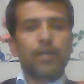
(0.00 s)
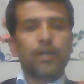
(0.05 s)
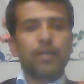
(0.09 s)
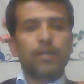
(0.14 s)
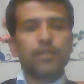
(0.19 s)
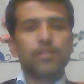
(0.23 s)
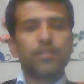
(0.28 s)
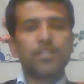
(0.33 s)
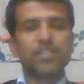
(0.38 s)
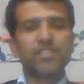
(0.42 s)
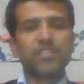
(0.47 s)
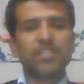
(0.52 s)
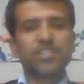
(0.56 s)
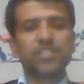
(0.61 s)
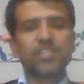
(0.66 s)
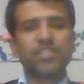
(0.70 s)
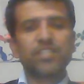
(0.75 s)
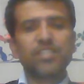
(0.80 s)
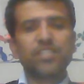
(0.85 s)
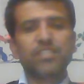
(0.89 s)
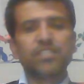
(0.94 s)
This
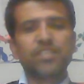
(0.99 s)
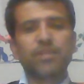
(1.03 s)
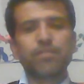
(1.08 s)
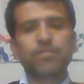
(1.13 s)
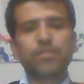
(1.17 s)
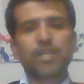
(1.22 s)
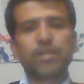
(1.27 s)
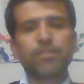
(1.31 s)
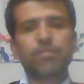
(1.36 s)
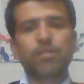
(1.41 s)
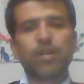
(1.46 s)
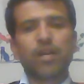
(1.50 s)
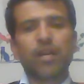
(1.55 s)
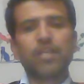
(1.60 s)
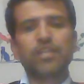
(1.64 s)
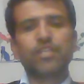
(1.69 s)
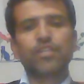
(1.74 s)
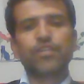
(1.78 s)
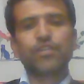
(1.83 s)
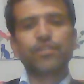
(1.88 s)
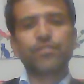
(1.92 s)
section is sometimes
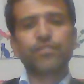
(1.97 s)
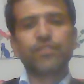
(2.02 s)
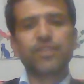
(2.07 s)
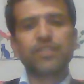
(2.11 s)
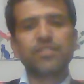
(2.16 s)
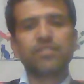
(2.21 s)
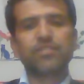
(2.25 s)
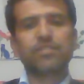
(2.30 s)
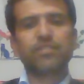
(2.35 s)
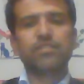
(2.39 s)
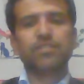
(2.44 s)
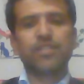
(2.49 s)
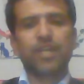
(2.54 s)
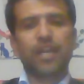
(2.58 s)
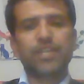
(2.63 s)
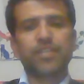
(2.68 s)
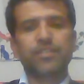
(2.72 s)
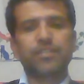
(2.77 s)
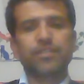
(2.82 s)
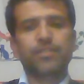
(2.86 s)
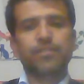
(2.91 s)
called referenced
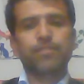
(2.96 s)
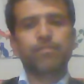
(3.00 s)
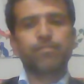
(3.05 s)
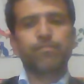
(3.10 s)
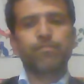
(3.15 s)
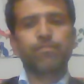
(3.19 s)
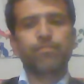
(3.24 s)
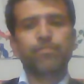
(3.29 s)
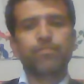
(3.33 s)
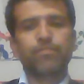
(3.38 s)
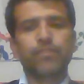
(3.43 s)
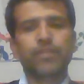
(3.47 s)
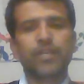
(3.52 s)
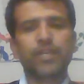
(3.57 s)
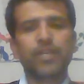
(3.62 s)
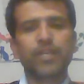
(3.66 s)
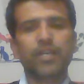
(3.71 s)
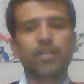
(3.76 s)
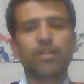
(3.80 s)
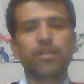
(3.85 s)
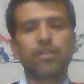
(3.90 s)
cited.
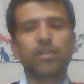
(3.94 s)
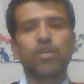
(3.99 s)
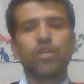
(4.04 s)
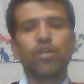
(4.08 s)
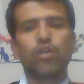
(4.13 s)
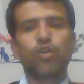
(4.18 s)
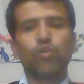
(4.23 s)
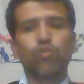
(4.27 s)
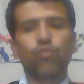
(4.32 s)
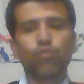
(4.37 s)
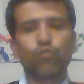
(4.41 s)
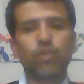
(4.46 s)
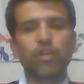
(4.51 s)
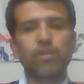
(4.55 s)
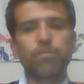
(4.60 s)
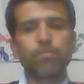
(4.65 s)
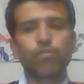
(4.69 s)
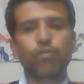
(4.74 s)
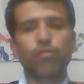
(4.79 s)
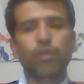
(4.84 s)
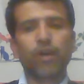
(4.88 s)
Here,
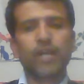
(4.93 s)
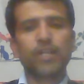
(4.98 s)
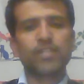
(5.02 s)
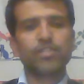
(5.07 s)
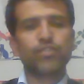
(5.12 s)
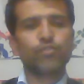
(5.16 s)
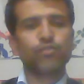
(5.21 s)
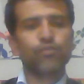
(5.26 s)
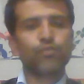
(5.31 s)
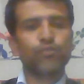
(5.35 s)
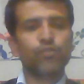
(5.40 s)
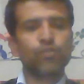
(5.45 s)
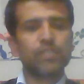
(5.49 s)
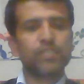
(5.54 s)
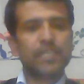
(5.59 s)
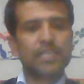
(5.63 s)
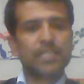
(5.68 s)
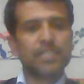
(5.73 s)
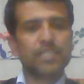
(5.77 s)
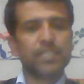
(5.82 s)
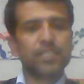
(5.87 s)
one provides full
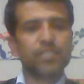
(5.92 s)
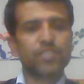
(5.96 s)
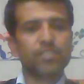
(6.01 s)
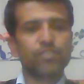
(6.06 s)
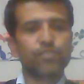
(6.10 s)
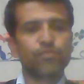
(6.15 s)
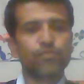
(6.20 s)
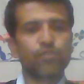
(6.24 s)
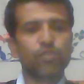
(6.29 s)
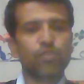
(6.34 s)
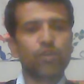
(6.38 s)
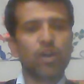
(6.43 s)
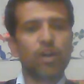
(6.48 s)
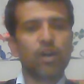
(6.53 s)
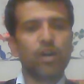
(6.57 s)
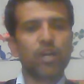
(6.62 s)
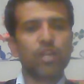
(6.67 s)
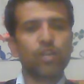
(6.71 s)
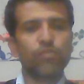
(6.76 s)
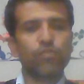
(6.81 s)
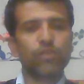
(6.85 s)
citations for
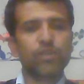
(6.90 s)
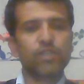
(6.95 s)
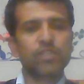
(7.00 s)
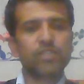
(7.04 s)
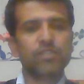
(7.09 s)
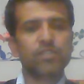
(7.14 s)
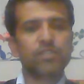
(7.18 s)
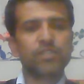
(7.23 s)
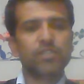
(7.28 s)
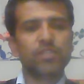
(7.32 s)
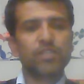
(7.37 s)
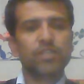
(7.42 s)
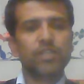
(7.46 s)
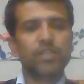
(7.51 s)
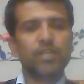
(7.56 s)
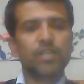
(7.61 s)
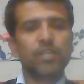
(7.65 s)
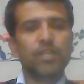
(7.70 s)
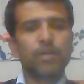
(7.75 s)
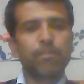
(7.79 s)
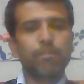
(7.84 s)
all works
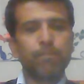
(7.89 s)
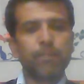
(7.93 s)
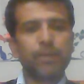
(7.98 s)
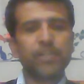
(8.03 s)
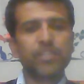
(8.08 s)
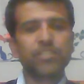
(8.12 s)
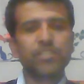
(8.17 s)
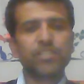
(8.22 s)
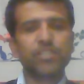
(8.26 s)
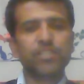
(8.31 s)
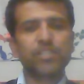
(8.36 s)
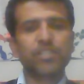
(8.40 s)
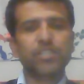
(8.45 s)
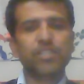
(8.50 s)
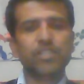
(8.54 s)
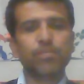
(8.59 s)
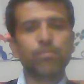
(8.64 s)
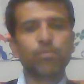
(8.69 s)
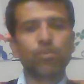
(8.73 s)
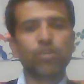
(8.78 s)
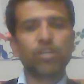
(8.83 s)
mentioned in
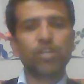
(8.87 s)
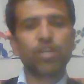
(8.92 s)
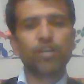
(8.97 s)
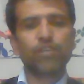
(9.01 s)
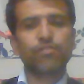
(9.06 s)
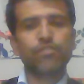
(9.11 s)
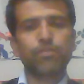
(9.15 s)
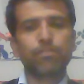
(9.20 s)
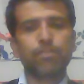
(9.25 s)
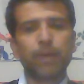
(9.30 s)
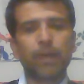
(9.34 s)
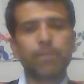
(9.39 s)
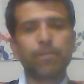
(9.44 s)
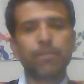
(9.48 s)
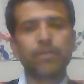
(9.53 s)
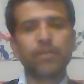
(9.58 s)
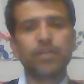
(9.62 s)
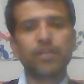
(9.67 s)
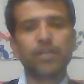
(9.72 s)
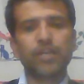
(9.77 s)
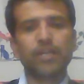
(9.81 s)
the body of the
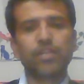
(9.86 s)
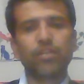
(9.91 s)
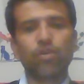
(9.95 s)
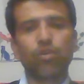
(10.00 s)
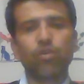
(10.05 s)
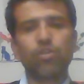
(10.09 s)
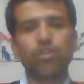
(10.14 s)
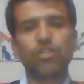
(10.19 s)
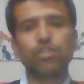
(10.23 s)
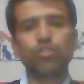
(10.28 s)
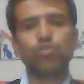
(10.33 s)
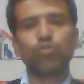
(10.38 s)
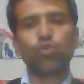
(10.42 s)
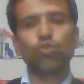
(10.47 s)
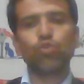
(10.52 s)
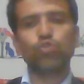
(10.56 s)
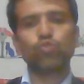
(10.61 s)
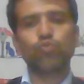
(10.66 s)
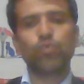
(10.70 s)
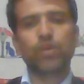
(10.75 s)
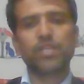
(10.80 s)
paper and only
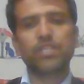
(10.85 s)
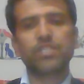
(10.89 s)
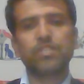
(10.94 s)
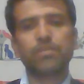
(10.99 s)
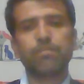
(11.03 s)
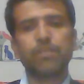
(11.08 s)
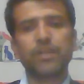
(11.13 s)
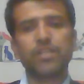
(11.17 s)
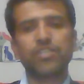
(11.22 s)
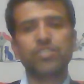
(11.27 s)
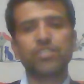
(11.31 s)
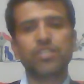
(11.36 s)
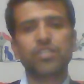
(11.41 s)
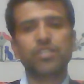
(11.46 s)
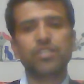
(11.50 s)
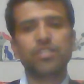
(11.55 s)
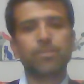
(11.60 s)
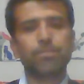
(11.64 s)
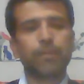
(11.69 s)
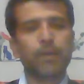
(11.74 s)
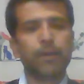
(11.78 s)
those works mentioned
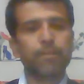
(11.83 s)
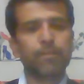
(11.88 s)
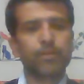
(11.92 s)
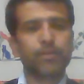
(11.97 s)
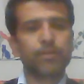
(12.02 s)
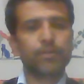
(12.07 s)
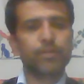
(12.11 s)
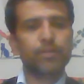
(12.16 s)
in the paper.